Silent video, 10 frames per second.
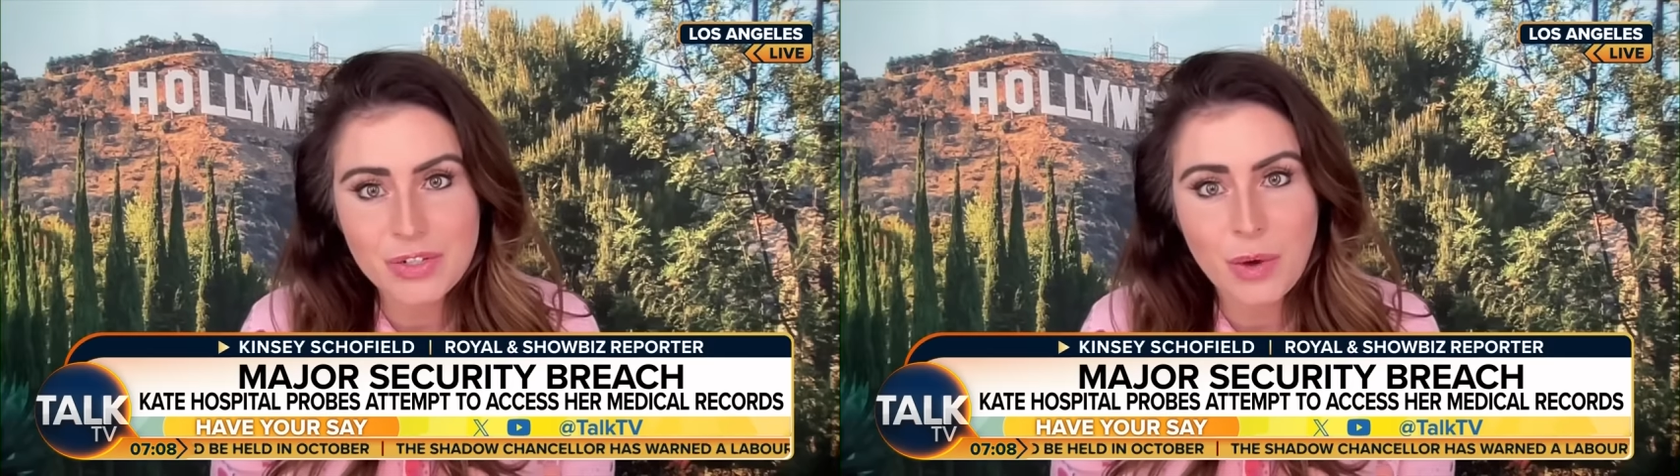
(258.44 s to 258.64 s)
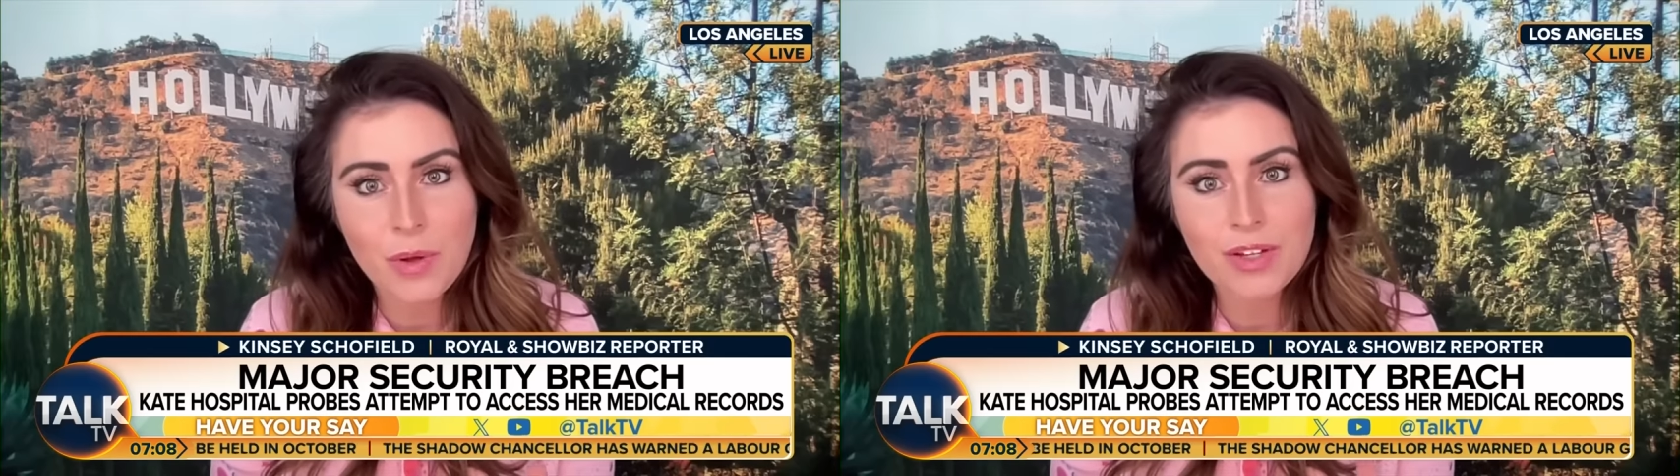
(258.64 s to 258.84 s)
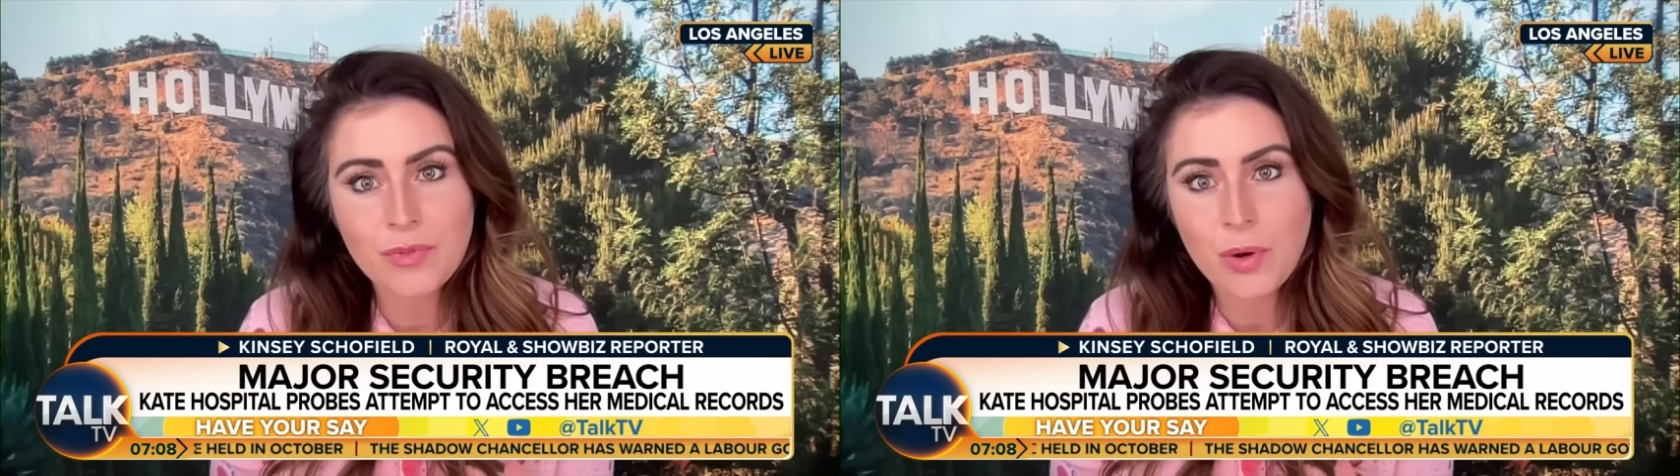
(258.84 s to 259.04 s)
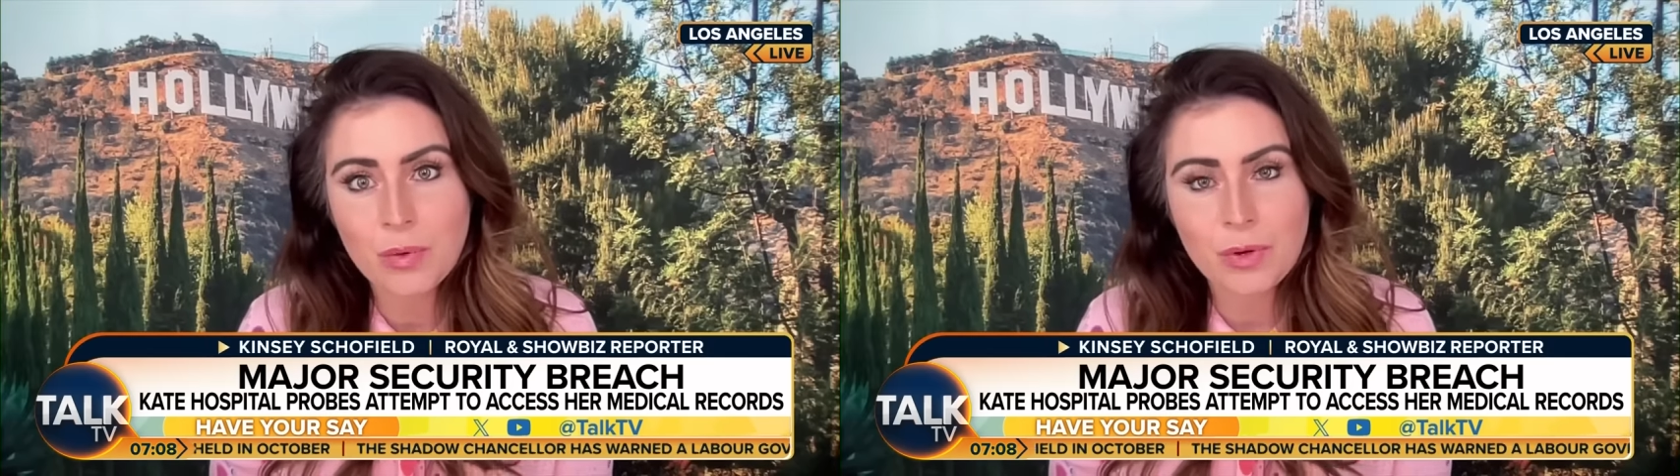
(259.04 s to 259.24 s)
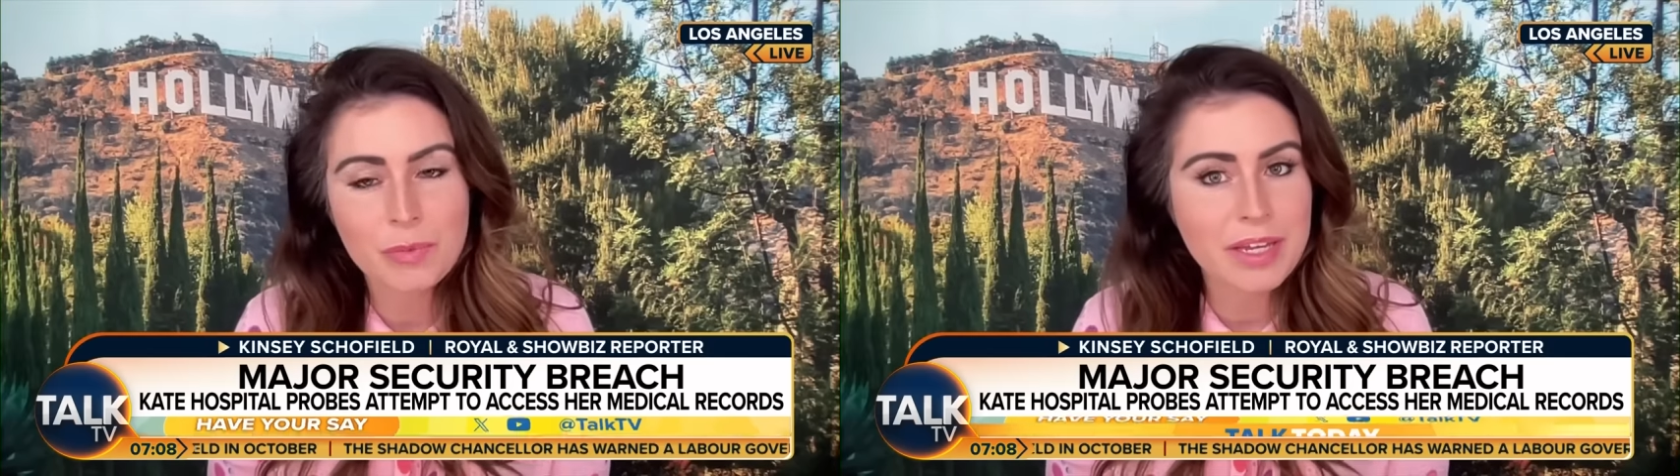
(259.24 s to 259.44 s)
exactly. going
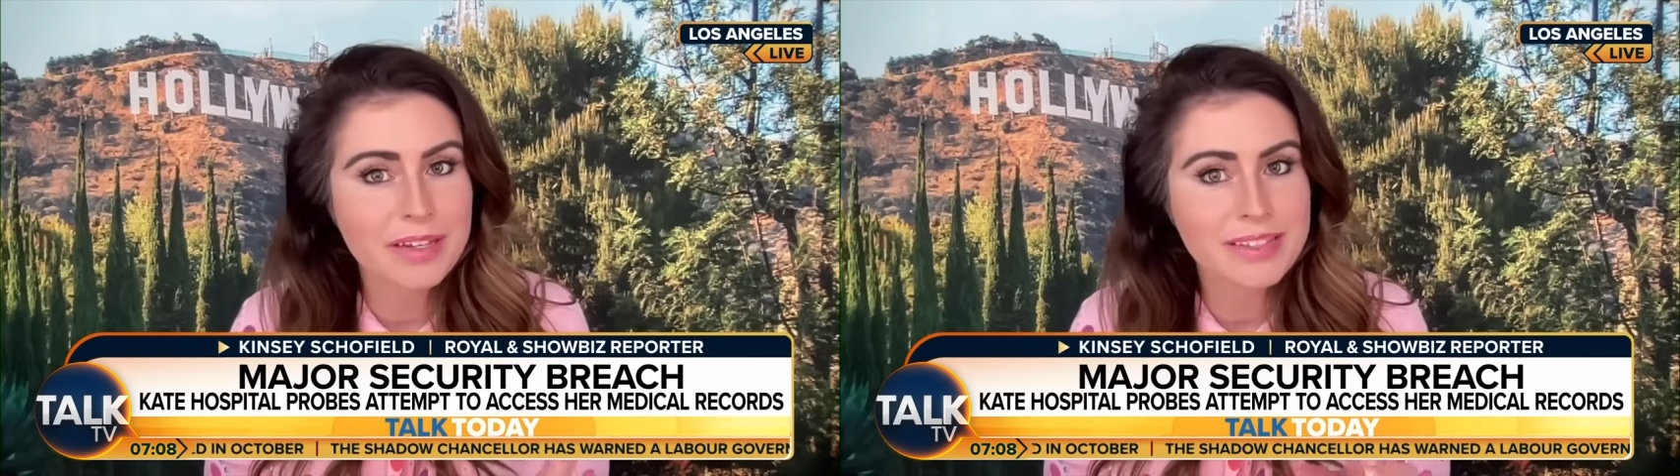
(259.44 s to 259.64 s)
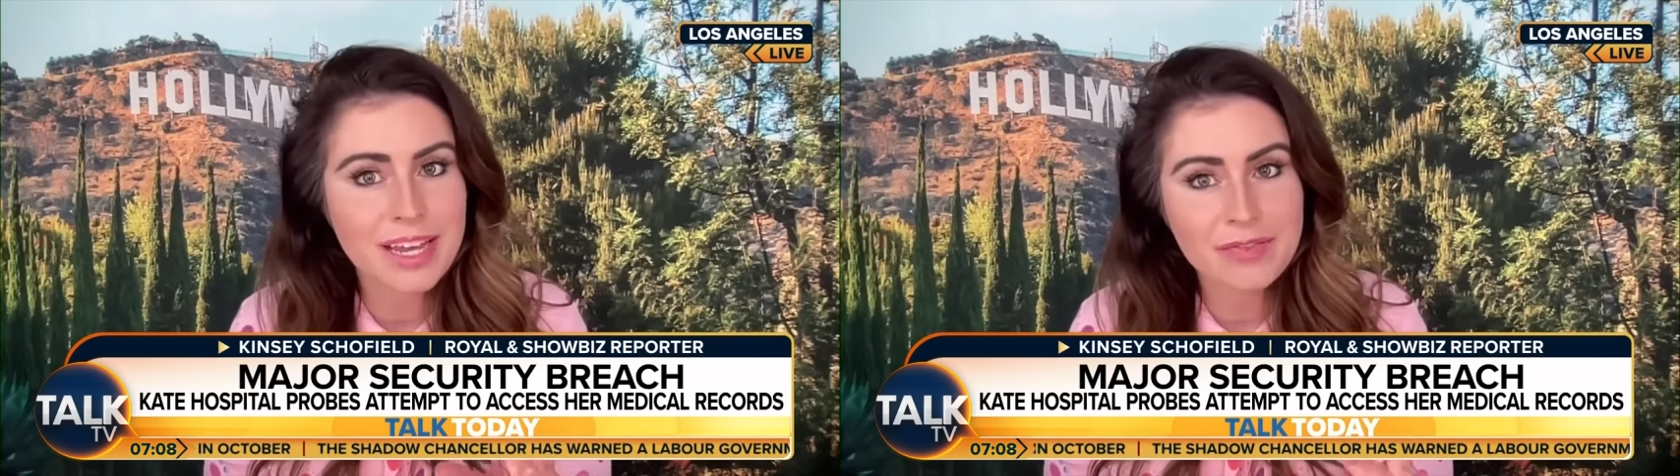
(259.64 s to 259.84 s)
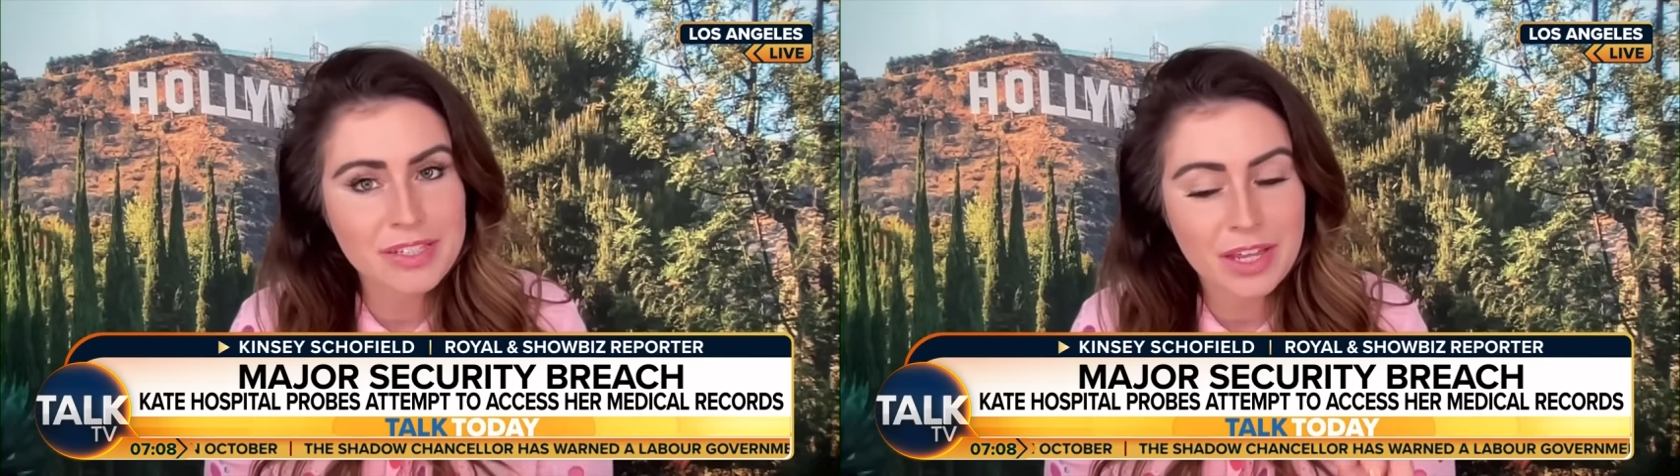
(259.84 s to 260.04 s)
forward, because they've,